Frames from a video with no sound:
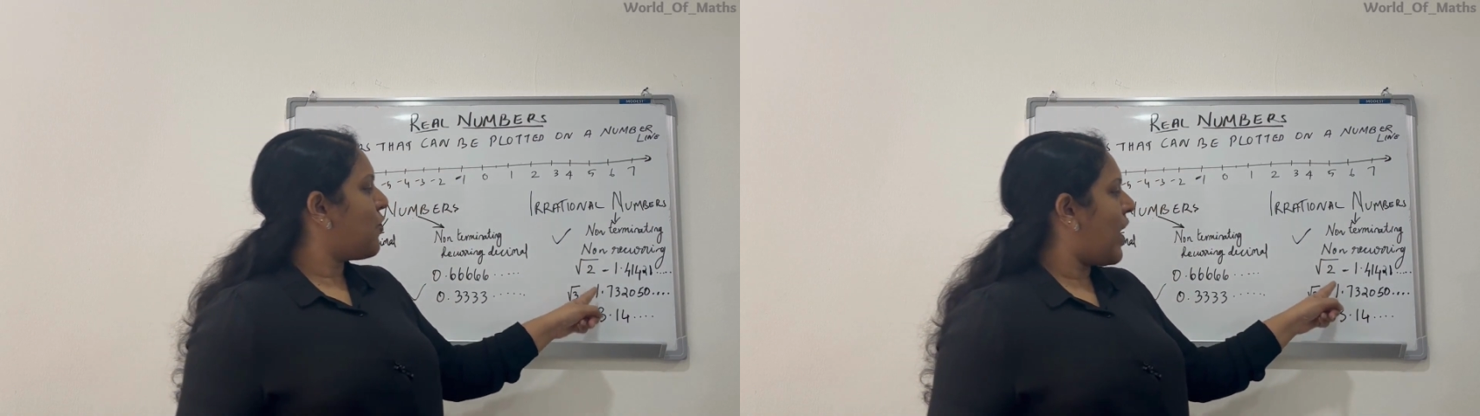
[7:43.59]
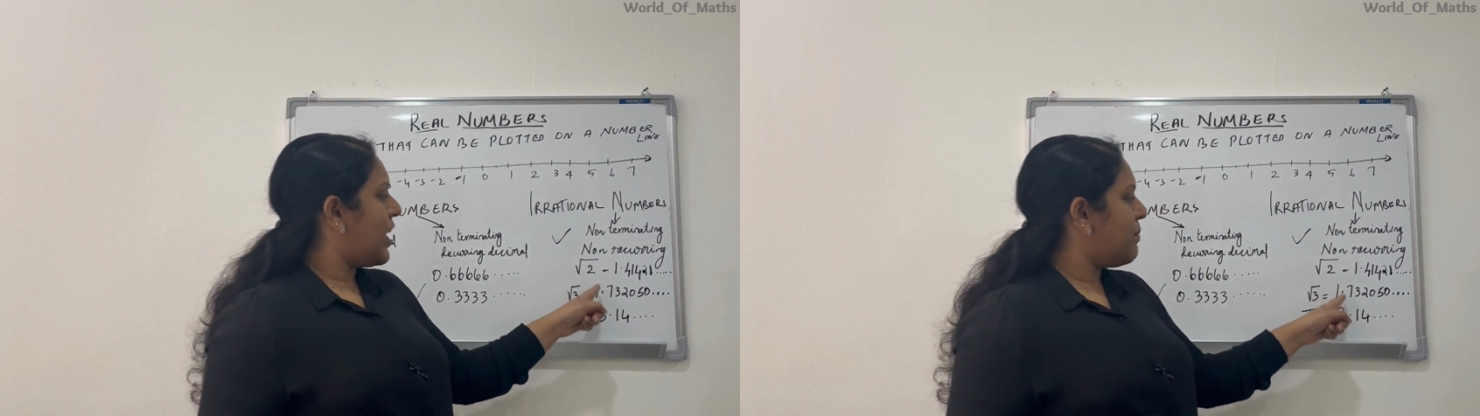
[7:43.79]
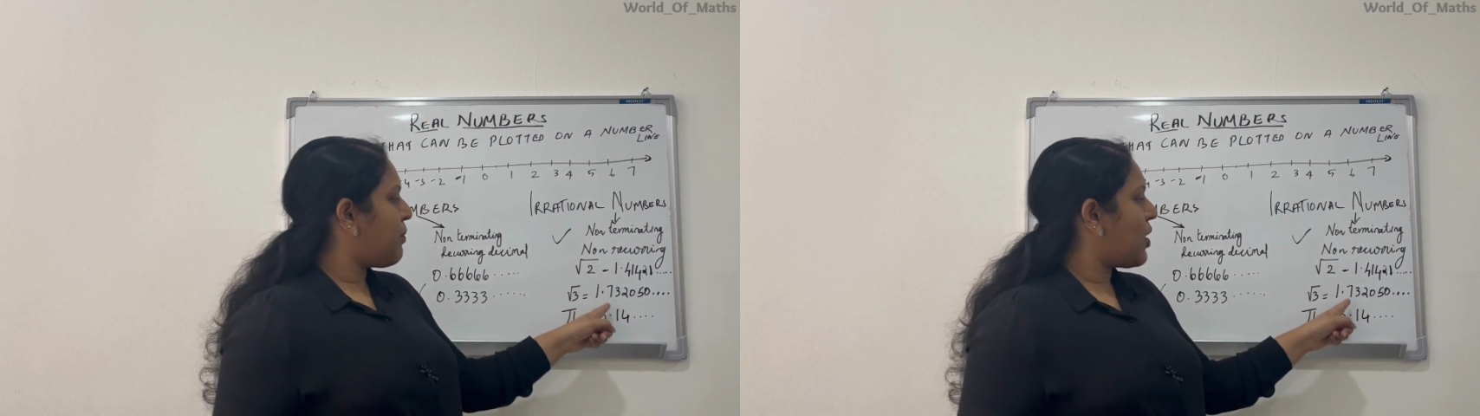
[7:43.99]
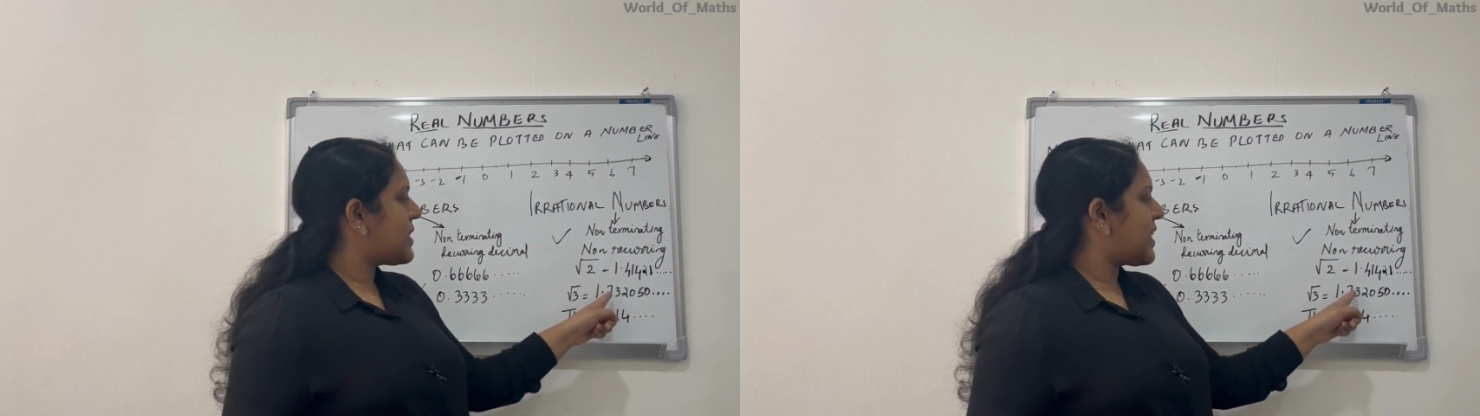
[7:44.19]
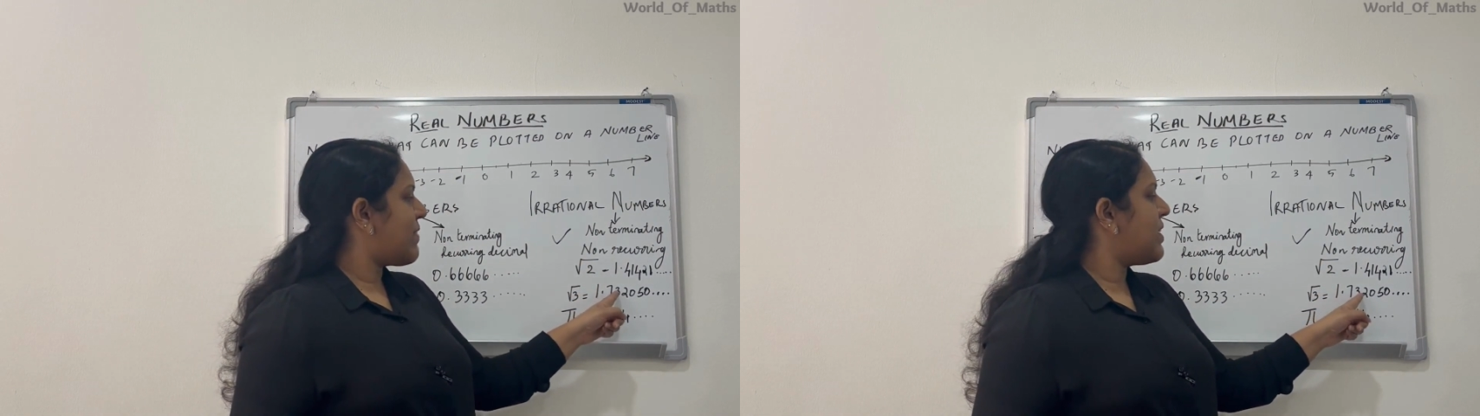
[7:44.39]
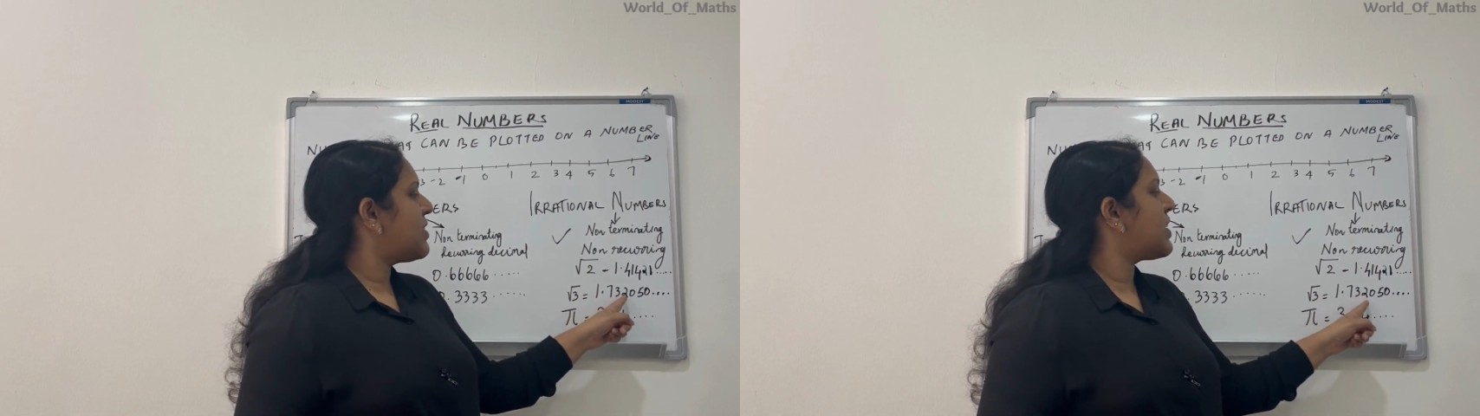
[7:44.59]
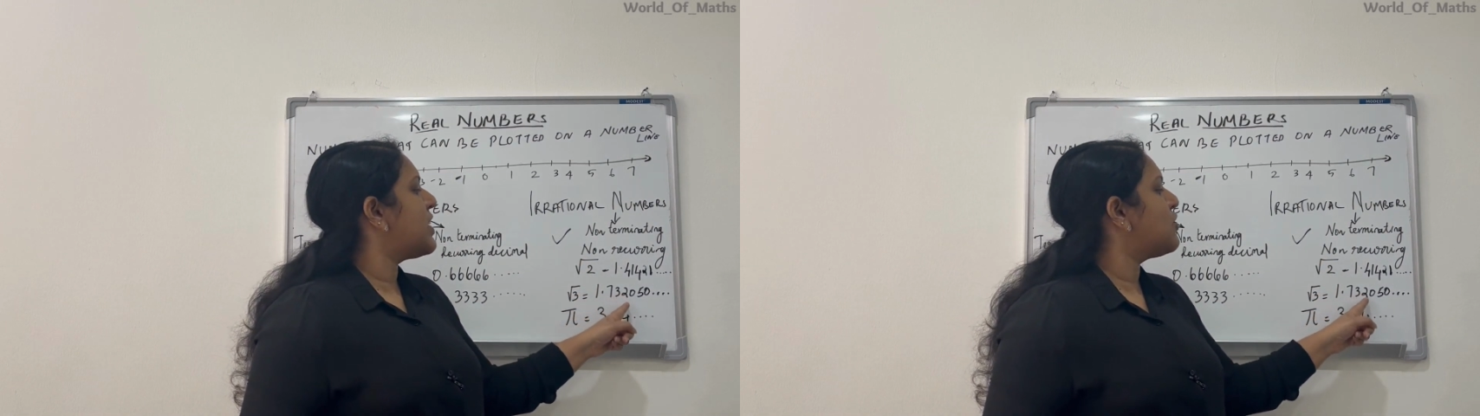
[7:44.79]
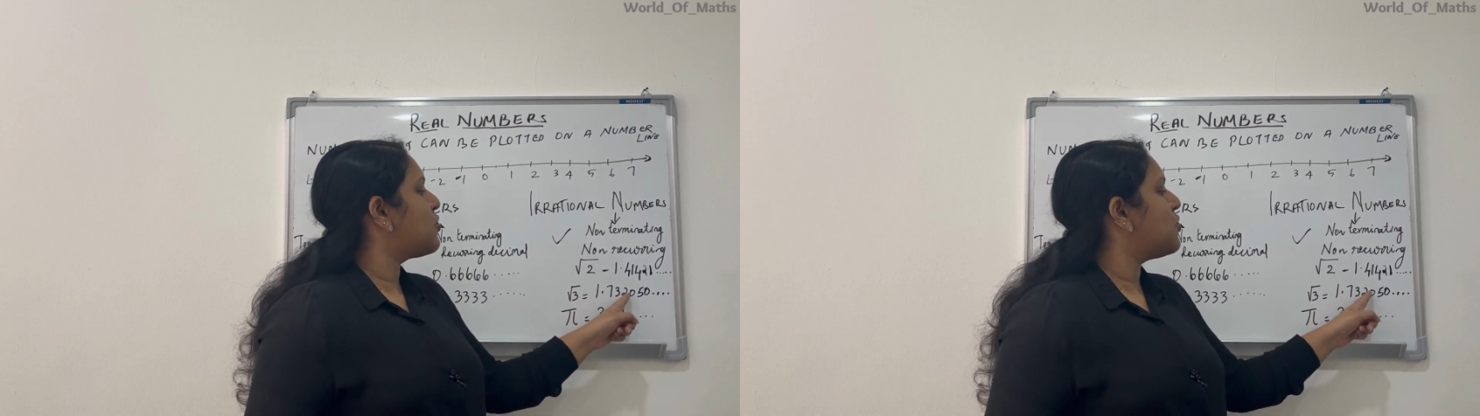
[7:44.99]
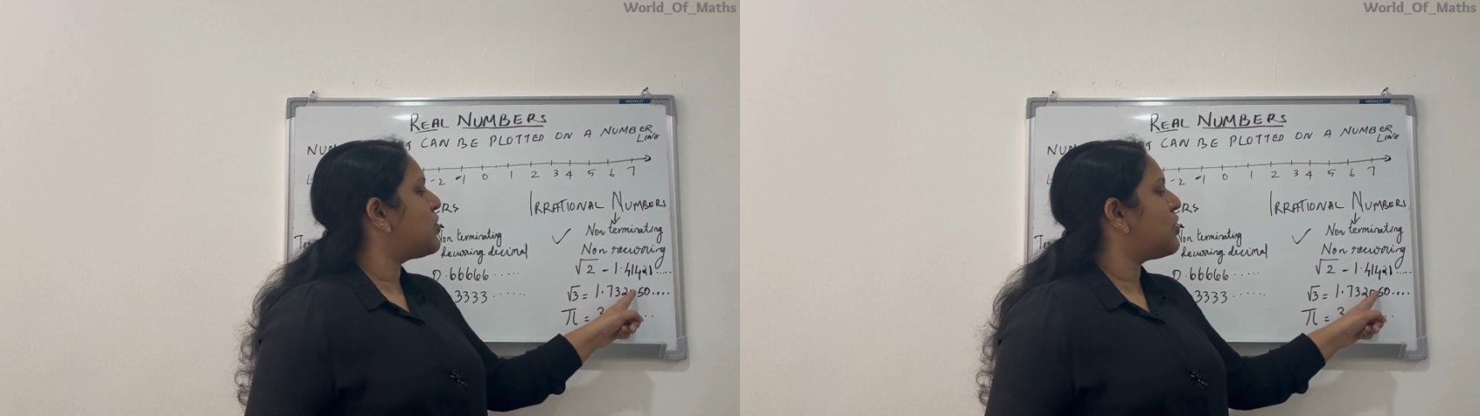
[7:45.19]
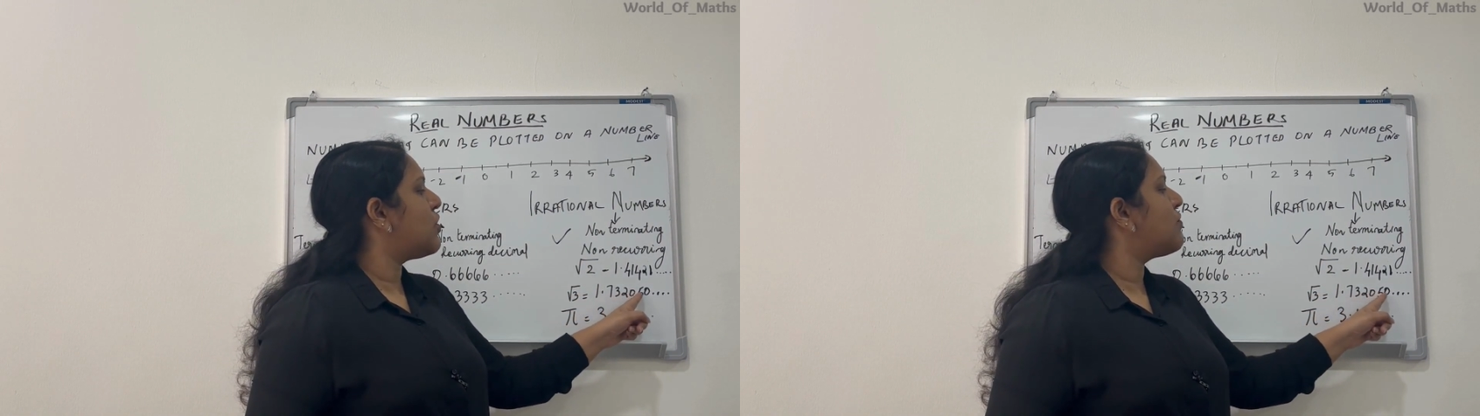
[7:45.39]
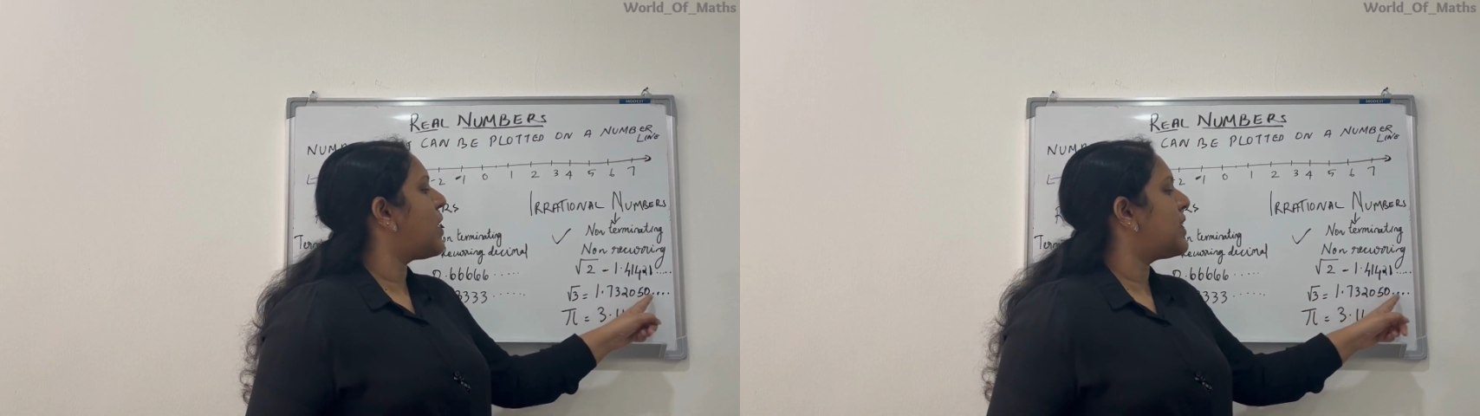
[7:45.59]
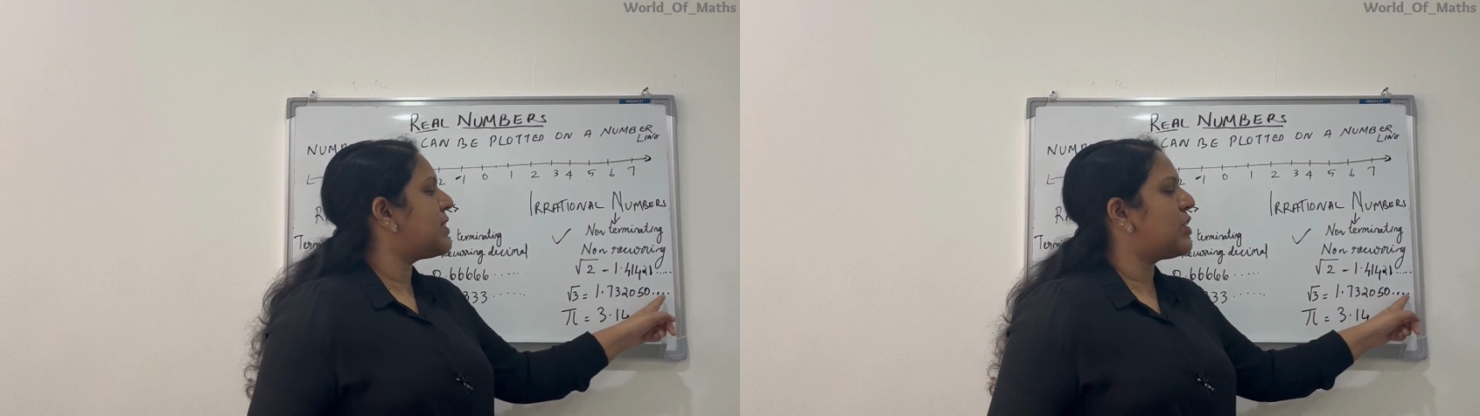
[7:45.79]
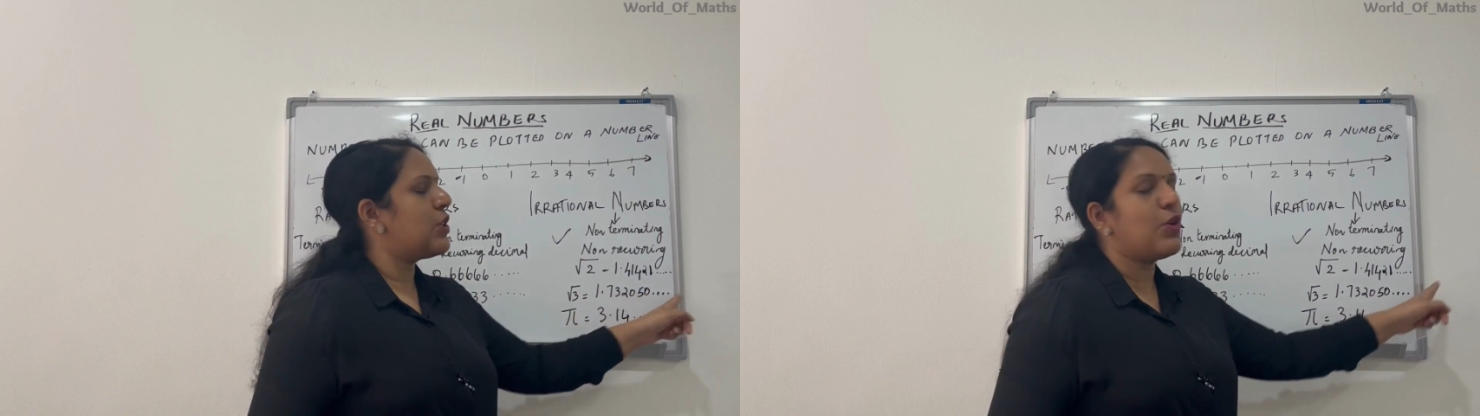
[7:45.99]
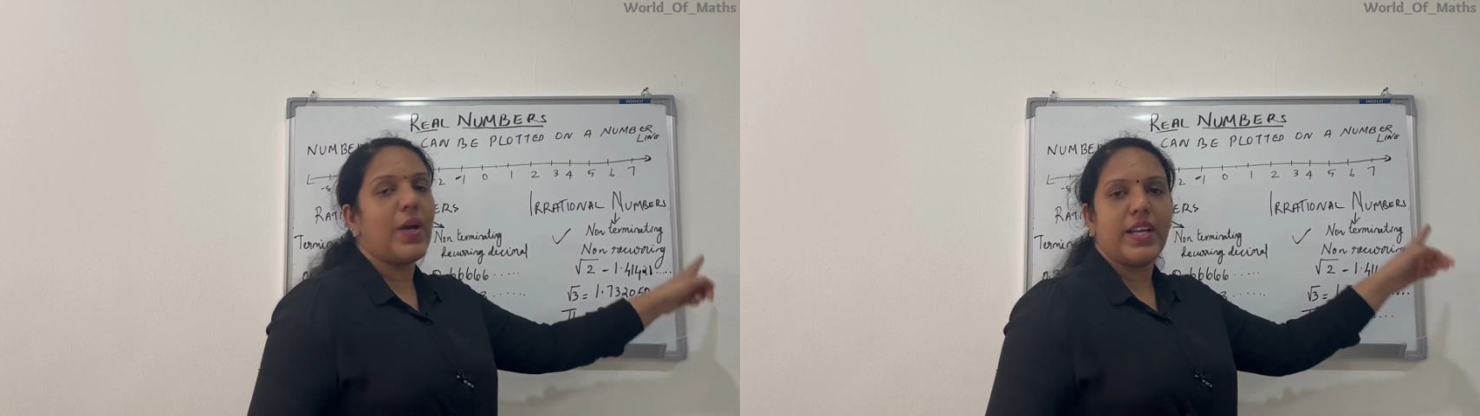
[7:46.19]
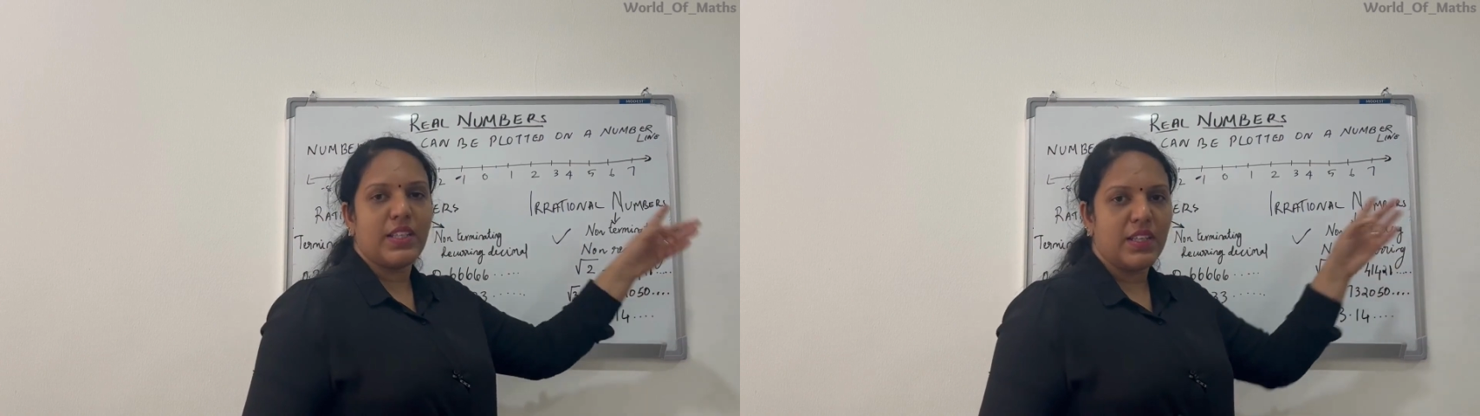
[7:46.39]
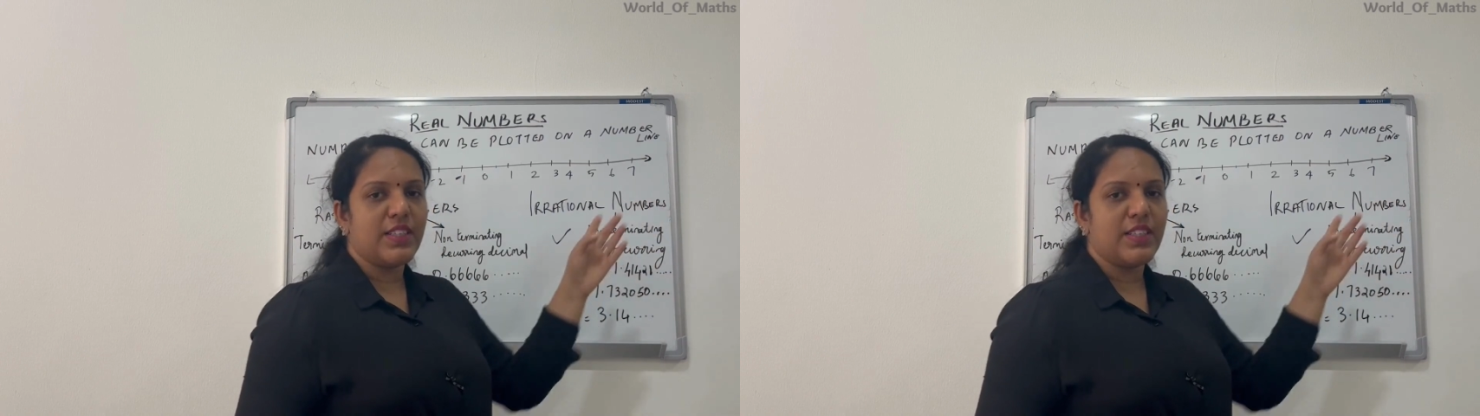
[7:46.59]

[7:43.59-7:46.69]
1.732050 and